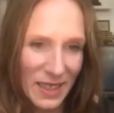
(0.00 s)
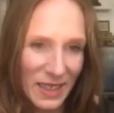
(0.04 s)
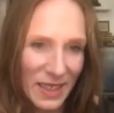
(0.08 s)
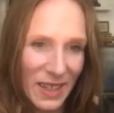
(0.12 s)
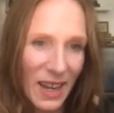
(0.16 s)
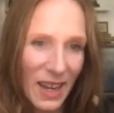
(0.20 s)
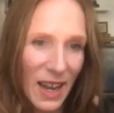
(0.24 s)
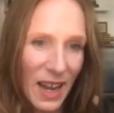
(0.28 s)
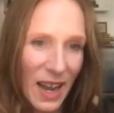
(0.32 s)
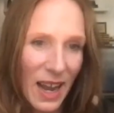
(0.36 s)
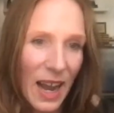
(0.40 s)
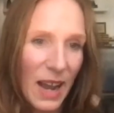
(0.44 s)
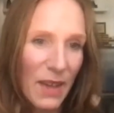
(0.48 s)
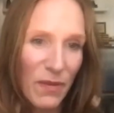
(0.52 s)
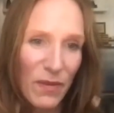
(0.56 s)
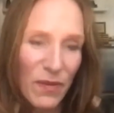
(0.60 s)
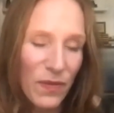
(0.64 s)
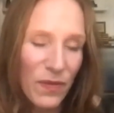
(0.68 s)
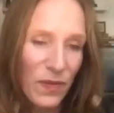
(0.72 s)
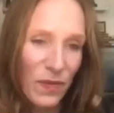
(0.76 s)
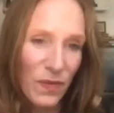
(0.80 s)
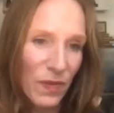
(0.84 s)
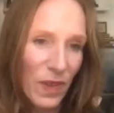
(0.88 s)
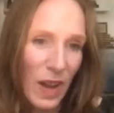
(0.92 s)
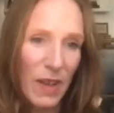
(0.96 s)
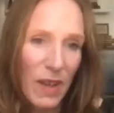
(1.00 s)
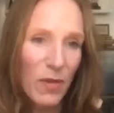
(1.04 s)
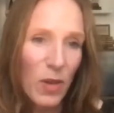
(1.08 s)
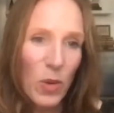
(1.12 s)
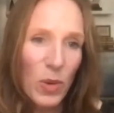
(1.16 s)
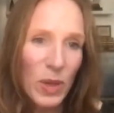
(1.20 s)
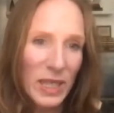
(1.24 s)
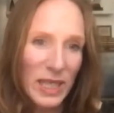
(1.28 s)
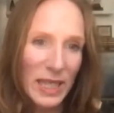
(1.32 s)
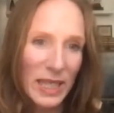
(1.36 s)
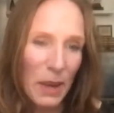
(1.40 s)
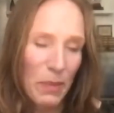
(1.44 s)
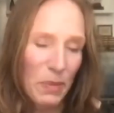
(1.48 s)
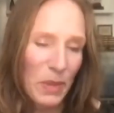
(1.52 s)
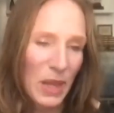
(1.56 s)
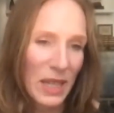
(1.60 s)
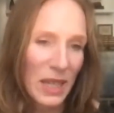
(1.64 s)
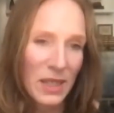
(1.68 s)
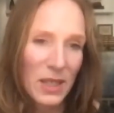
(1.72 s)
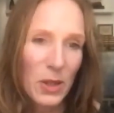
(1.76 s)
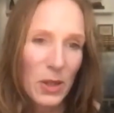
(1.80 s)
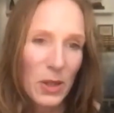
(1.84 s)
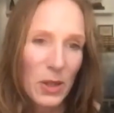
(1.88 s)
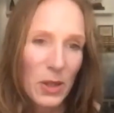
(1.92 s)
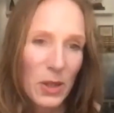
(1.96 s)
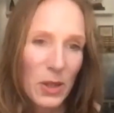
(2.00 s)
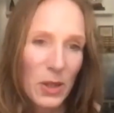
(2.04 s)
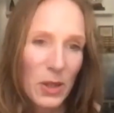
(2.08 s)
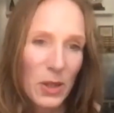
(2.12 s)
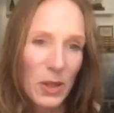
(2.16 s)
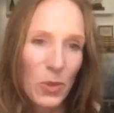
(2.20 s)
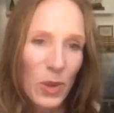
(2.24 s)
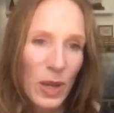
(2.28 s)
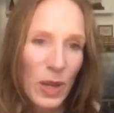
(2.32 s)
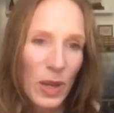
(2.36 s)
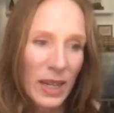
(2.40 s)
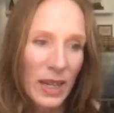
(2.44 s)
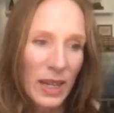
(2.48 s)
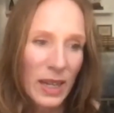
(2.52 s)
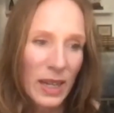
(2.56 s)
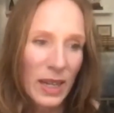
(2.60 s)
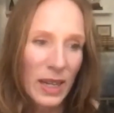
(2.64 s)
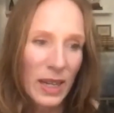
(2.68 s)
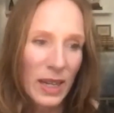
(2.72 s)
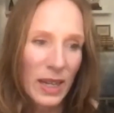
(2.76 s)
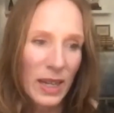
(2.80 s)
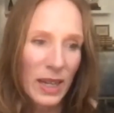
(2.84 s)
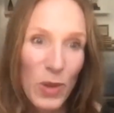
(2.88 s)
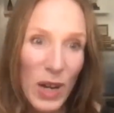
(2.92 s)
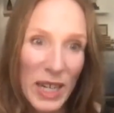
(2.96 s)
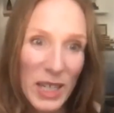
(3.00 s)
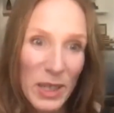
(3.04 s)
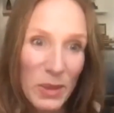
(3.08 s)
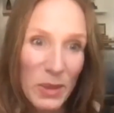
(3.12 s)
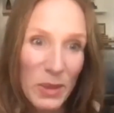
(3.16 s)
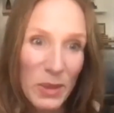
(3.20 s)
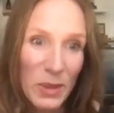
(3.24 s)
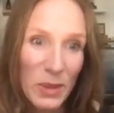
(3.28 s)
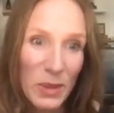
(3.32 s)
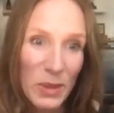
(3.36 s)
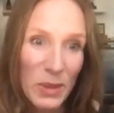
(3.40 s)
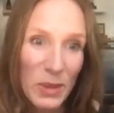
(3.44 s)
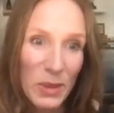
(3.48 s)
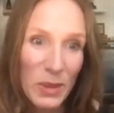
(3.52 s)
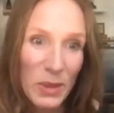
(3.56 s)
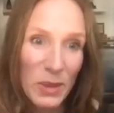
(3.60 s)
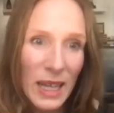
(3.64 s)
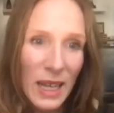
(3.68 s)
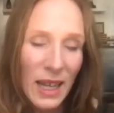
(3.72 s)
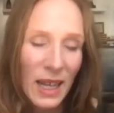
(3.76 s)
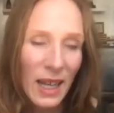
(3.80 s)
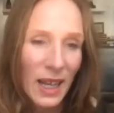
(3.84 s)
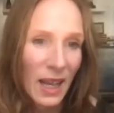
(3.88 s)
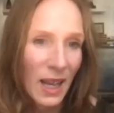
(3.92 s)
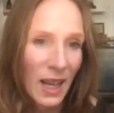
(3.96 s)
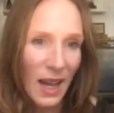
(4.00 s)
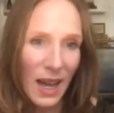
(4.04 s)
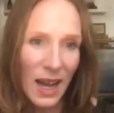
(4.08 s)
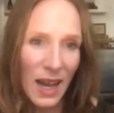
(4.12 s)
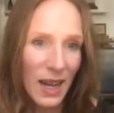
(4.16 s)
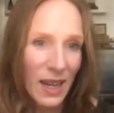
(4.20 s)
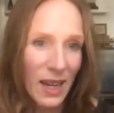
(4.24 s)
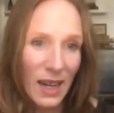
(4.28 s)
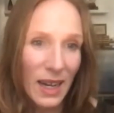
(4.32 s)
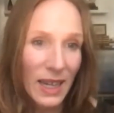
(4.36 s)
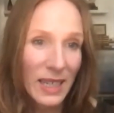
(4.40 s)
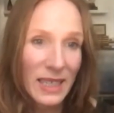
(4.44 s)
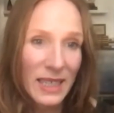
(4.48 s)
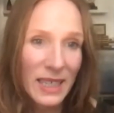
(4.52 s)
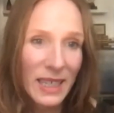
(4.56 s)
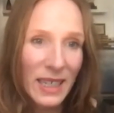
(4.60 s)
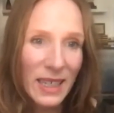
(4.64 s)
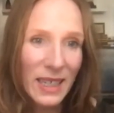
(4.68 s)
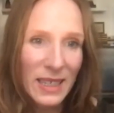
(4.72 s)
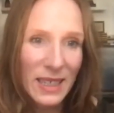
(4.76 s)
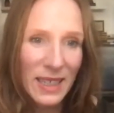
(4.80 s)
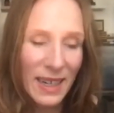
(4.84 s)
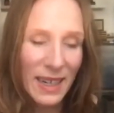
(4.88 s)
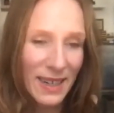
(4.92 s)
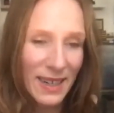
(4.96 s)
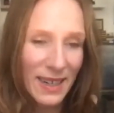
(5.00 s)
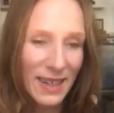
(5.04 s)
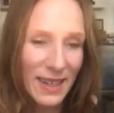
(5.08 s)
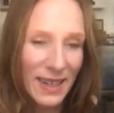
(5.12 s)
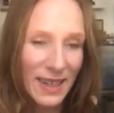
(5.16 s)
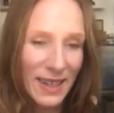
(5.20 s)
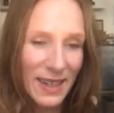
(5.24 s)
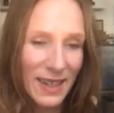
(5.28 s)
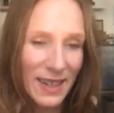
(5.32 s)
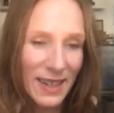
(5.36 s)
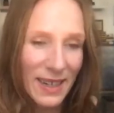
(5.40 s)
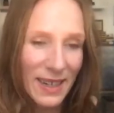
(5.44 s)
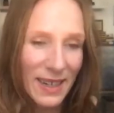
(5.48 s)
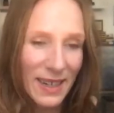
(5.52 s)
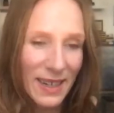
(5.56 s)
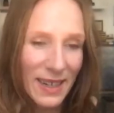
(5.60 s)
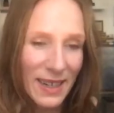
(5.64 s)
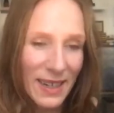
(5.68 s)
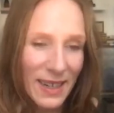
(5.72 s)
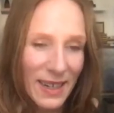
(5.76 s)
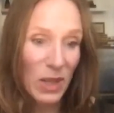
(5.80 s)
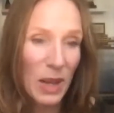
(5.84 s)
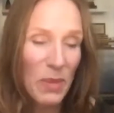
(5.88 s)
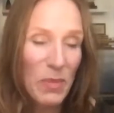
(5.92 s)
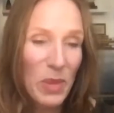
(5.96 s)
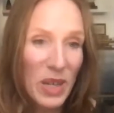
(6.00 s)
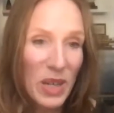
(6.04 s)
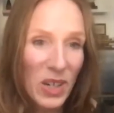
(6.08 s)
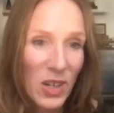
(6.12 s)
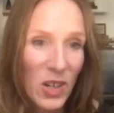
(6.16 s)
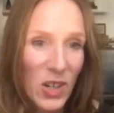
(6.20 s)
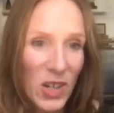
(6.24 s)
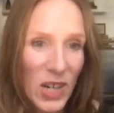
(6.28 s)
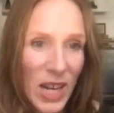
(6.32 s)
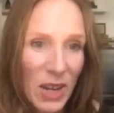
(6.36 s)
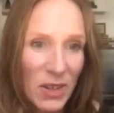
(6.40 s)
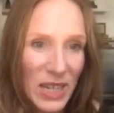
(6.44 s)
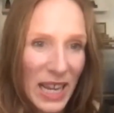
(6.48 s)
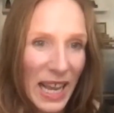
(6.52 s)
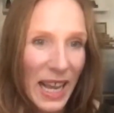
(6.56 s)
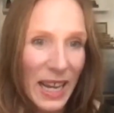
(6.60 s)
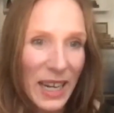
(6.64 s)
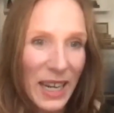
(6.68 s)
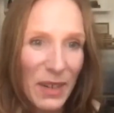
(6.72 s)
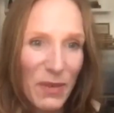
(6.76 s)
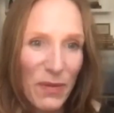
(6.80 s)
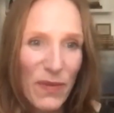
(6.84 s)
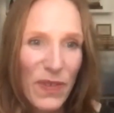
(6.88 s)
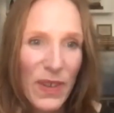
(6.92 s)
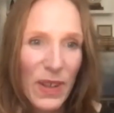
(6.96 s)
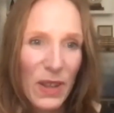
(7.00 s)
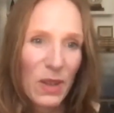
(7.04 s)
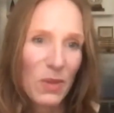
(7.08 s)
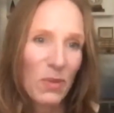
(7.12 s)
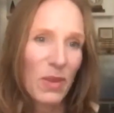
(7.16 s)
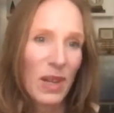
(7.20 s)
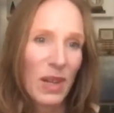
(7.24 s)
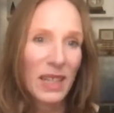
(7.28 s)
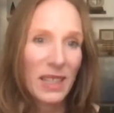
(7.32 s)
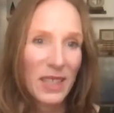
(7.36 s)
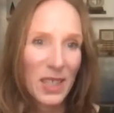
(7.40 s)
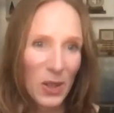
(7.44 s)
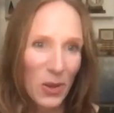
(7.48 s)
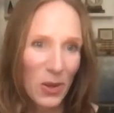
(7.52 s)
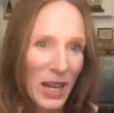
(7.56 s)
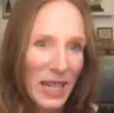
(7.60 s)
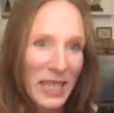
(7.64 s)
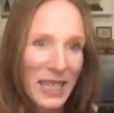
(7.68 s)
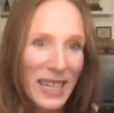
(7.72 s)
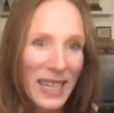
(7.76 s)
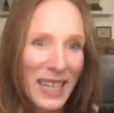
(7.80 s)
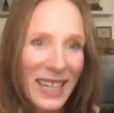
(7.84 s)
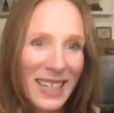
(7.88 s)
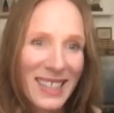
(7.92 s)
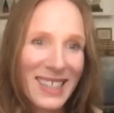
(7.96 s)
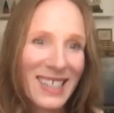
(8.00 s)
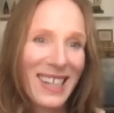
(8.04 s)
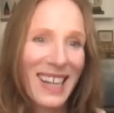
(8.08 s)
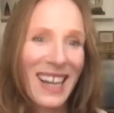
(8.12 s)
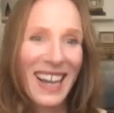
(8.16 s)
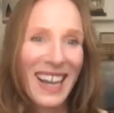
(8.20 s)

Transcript: I've always kept that. So when it came to me to direct a movie, I did. And then I was like, well, I better learn how to edit film. And so I did.